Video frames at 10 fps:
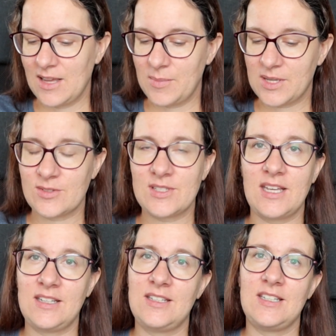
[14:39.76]
because
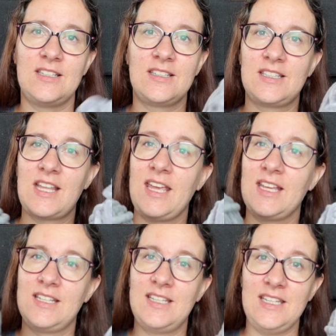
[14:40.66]
I didn't
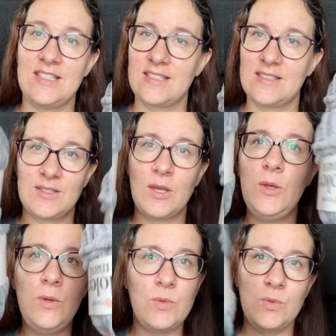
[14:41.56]
take these
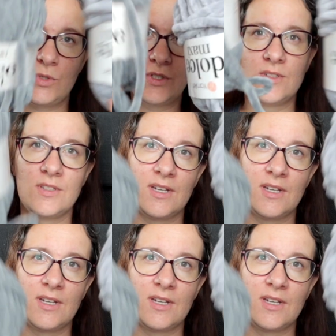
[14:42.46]
huge